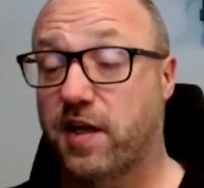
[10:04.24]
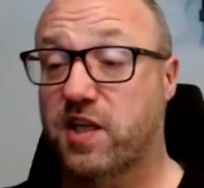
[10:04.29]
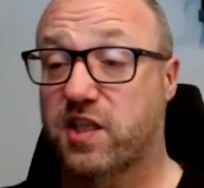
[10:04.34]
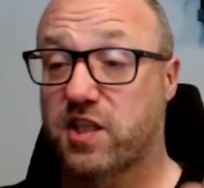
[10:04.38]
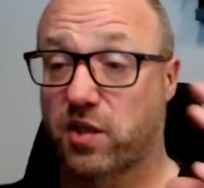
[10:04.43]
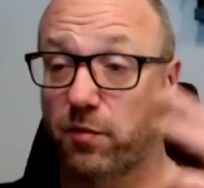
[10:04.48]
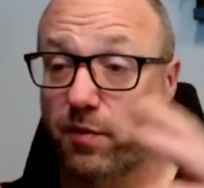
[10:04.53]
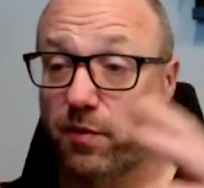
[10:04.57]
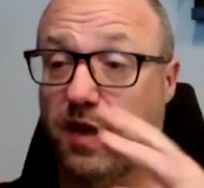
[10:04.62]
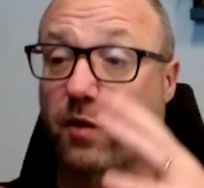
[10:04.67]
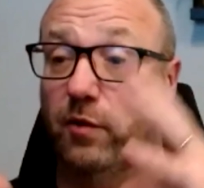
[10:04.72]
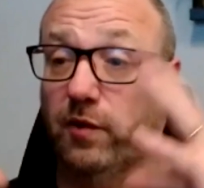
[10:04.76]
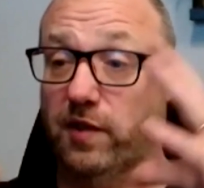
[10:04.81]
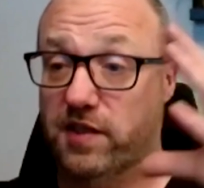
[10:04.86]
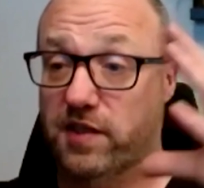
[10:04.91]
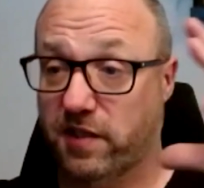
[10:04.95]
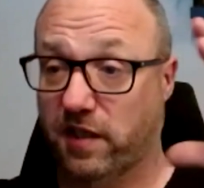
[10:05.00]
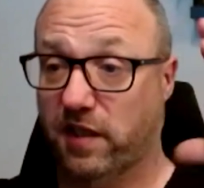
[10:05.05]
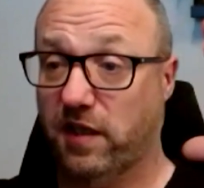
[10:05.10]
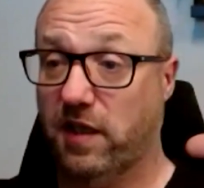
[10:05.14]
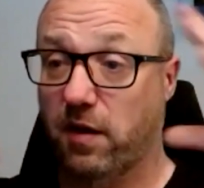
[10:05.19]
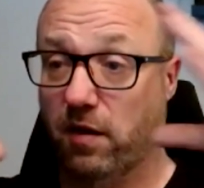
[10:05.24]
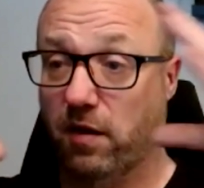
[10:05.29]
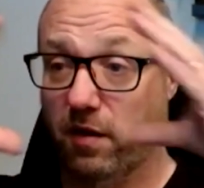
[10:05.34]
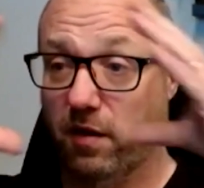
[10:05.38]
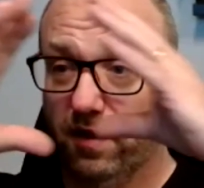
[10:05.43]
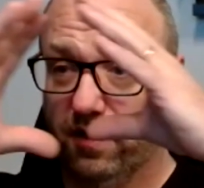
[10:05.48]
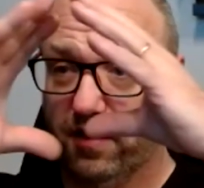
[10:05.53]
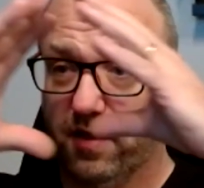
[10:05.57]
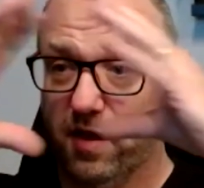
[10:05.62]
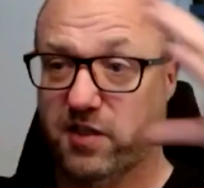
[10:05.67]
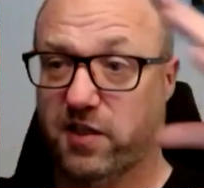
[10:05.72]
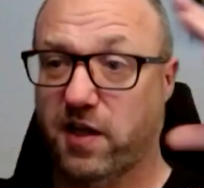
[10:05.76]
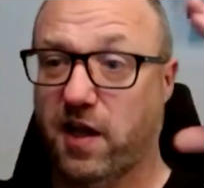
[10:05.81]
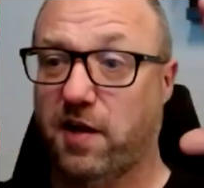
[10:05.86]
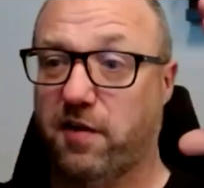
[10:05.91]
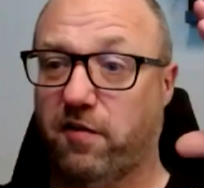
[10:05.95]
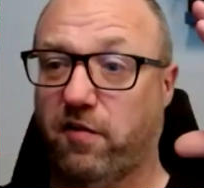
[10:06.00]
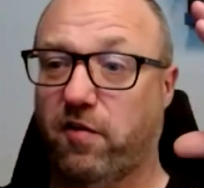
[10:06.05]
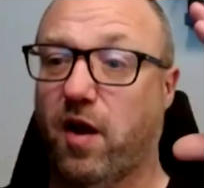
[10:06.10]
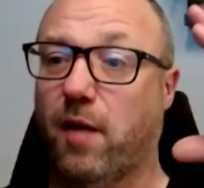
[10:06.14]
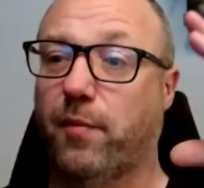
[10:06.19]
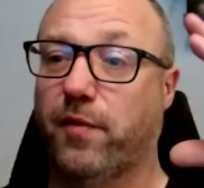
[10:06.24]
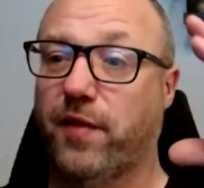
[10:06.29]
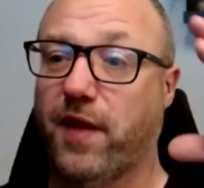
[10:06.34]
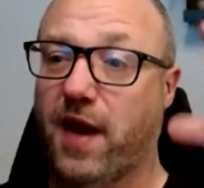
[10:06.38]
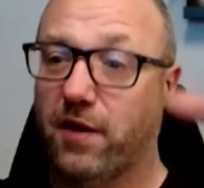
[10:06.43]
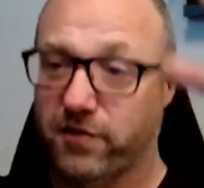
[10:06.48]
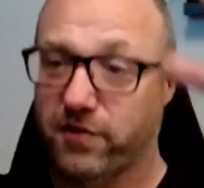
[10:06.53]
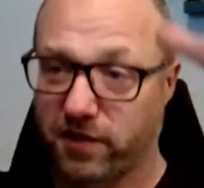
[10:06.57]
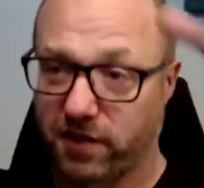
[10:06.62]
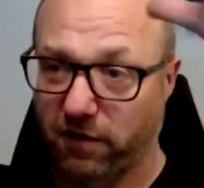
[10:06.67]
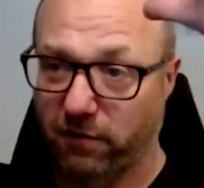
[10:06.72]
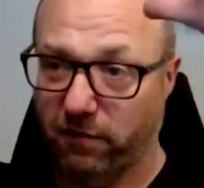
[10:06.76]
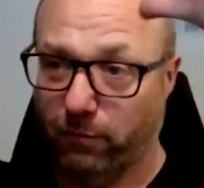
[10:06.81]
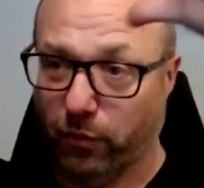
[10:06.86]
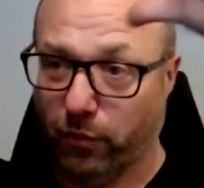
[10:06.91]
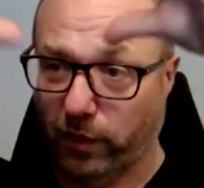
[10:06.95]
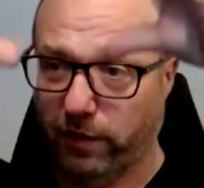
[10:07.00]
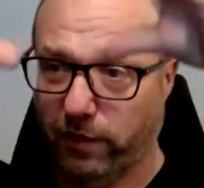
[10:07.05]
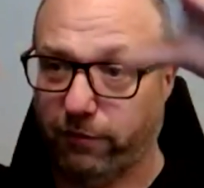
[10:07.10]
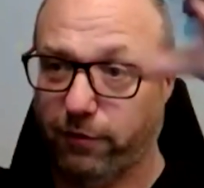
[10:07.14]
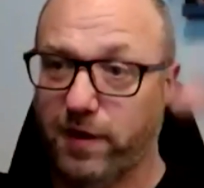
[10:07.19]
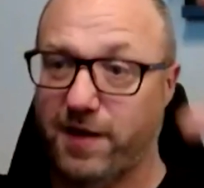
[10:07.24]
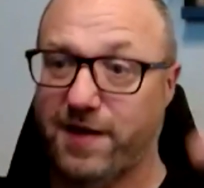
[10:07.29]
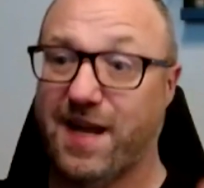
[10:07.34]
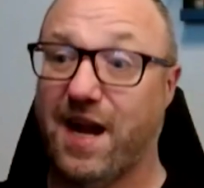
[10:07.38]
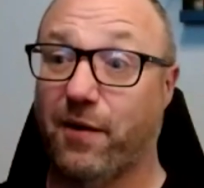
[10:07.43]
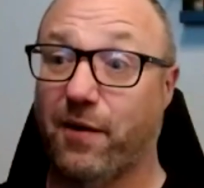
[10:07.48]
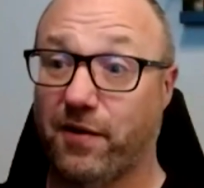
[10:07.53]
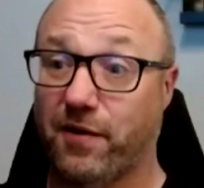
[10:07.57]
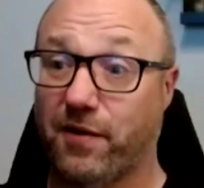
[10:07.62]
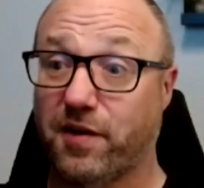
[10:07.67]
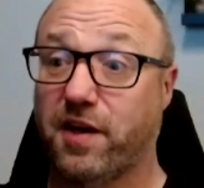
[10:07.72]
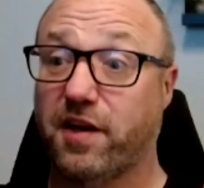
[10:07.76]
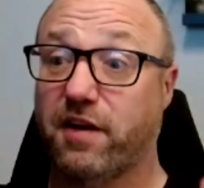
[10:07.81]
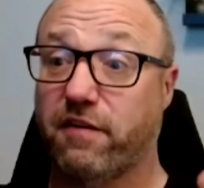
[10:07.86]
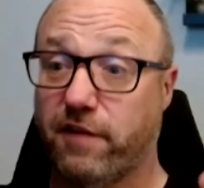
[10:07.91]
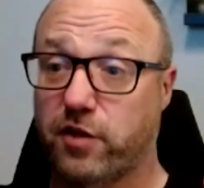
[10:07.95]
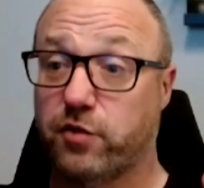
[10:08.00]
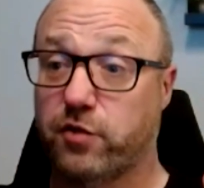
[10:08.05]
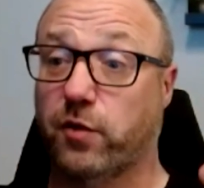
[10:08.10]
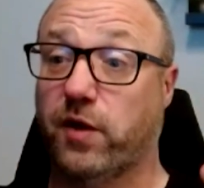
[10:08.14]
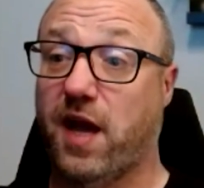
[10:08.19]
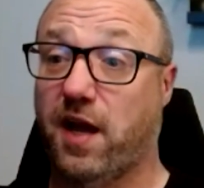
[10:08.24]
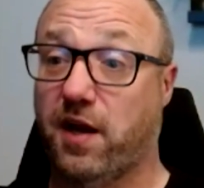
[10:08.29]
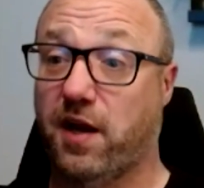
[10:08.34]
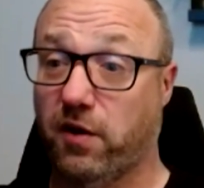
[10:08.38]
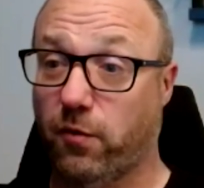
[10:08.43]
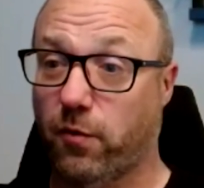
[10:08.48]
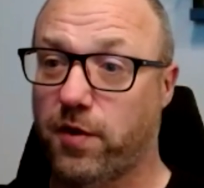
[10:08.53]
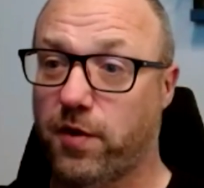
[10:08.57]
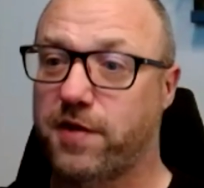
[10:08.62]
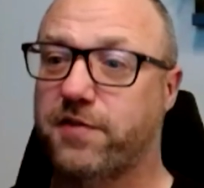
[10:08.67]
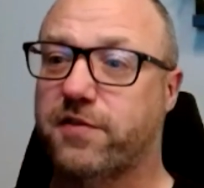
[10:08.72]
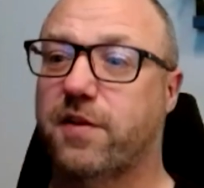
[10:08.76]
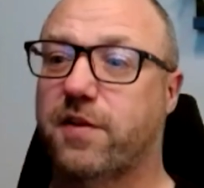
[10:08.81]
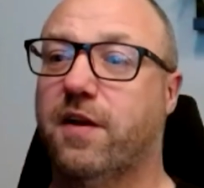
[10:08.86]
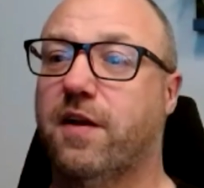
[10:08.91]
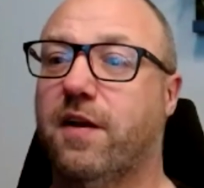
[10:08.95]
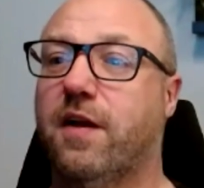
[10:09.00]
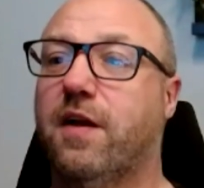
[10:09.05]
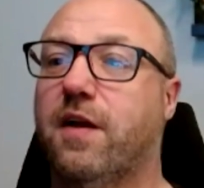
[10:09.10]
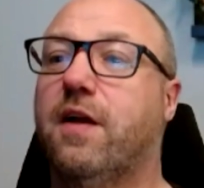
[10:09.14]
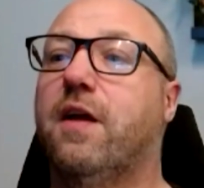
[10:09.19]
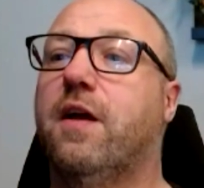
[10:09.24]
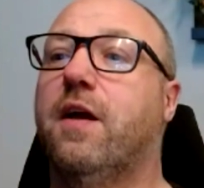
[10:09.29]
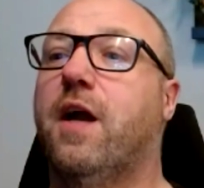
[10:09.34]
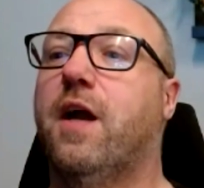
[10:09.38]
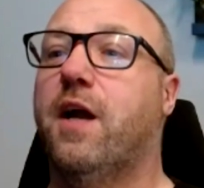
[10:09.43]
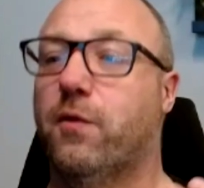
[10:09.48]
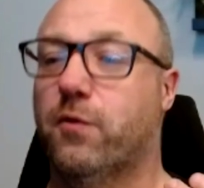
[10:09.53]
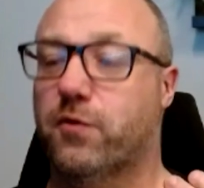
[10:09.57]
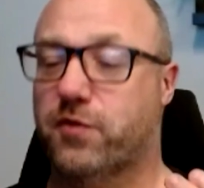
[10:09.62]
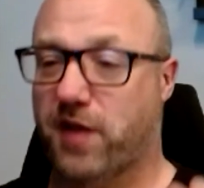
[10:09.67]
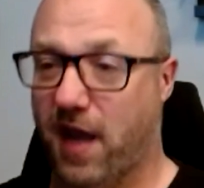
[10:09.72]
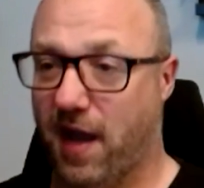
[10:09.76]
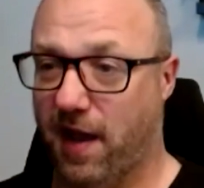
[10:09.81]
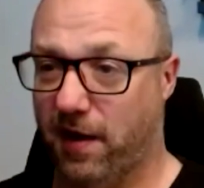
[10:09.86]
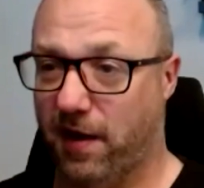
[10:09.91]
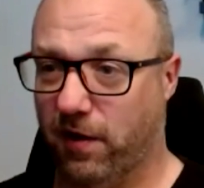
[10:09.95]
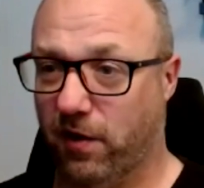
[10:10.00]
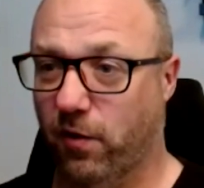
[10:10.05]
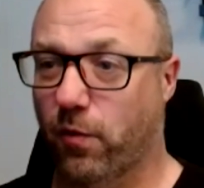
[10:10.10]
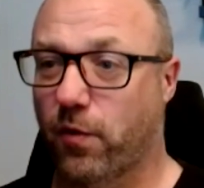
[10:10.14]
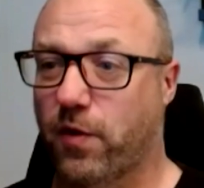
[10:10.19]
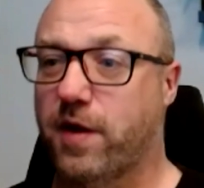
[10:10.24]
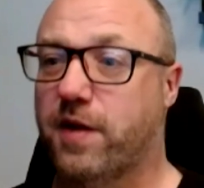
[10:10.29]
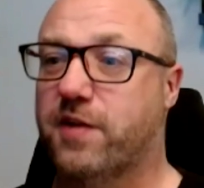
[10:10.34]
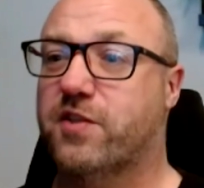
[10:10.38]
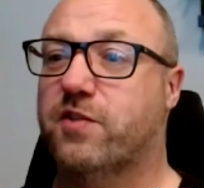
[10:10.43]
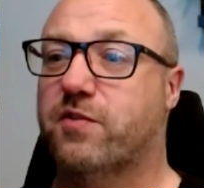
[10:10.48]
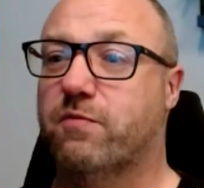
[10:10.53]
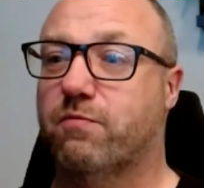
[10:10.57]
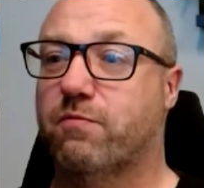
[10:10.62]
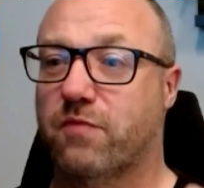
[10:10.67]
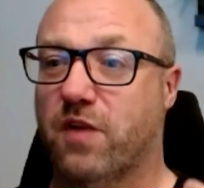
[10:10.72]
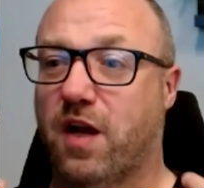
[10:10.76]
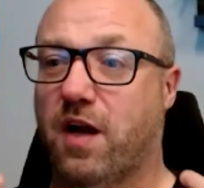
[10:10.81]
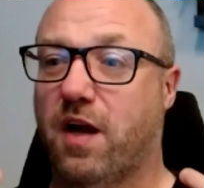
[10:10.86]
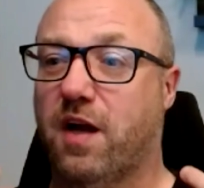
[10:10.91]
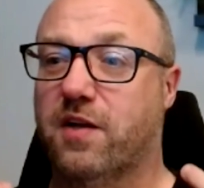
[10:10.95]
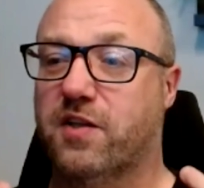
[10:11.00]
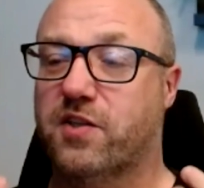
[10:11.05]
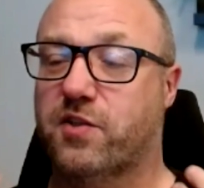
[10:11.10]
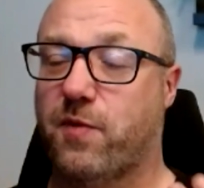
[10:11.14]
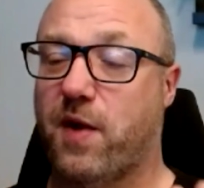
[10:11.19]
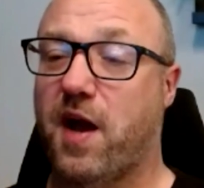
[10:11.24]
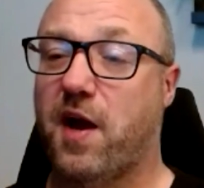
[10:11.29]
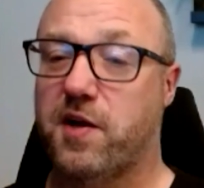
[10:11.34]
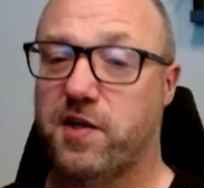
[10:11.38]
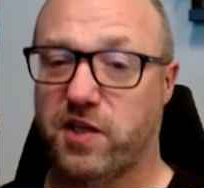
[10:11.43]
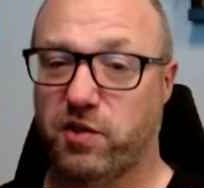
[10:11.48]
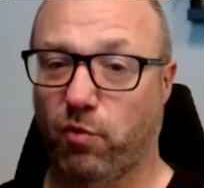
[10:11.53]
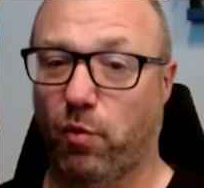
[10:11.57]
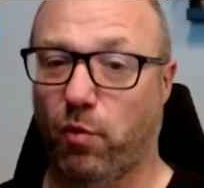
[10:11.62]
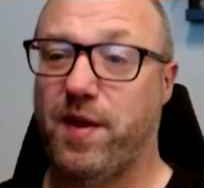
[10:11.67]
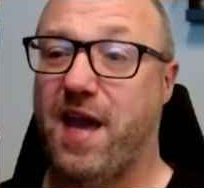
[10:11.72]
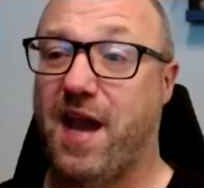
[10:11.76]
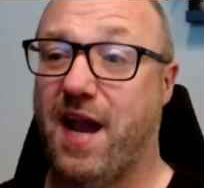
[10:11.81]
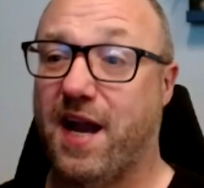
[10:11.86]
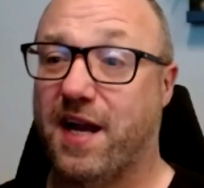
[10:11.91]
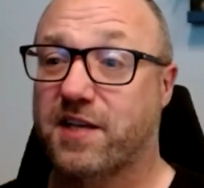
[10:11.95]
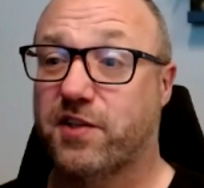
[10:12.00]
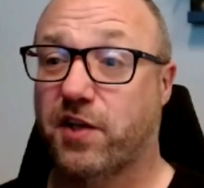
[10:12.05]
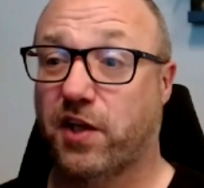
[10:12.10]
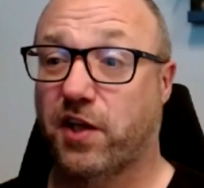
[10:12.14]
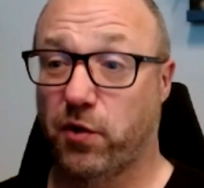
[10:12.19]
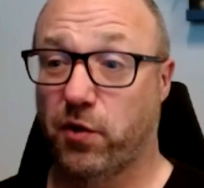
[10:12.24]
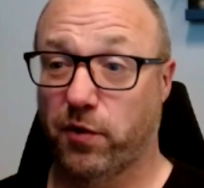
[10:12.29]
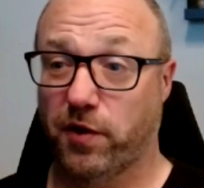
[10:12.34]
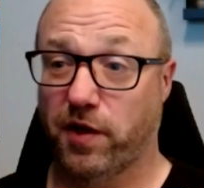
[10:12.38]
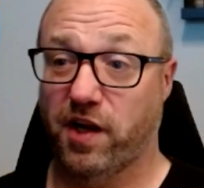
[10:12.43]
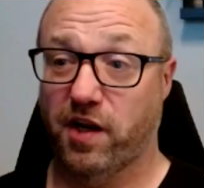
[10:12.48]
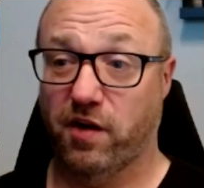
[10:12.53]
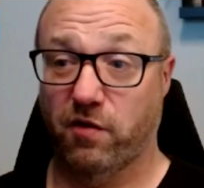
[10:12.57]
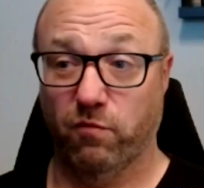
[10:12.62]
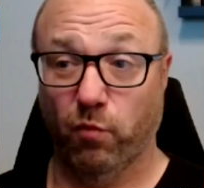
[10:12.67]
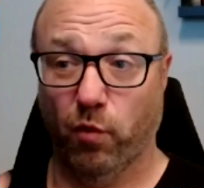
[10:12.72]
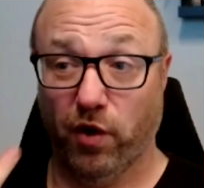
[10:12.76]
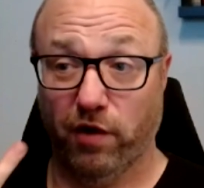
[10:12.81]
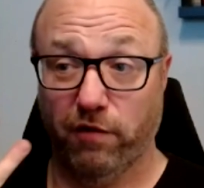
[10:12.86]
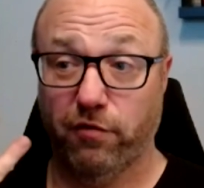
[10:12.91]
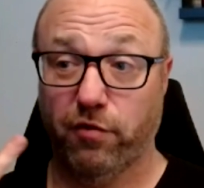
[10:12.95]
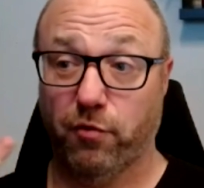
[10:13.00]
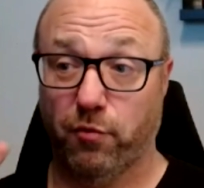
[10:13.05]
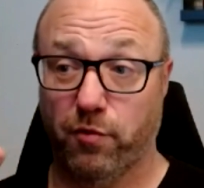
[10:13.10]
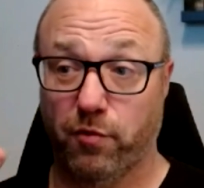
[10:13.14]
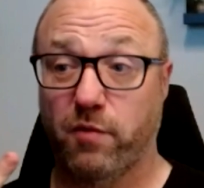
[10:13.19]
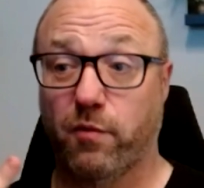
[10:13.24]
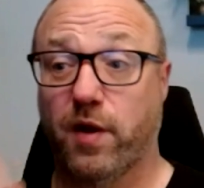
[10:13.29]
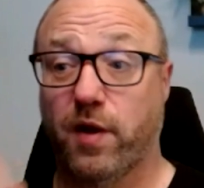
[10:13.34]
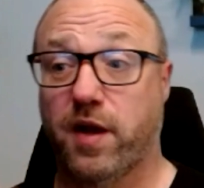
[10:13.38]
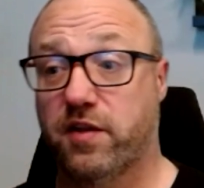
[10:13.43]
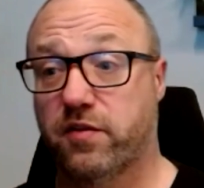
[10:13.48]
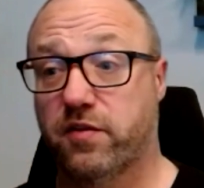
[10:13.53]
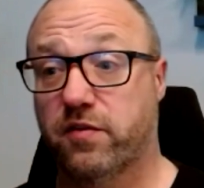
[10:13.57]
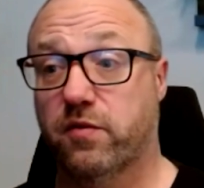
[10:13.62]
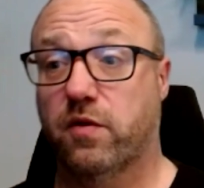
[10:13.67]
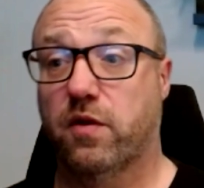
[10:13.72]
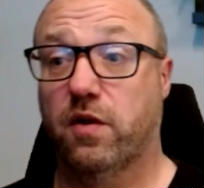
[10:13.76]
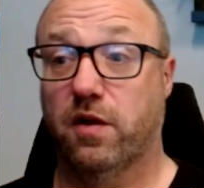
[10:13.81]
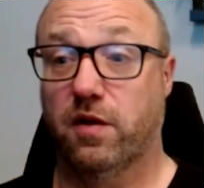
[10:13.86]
needs to be holistically aside at the top of the house and then proliferate down into the individual categories. And those categories, strategies will be executed in one of three ways: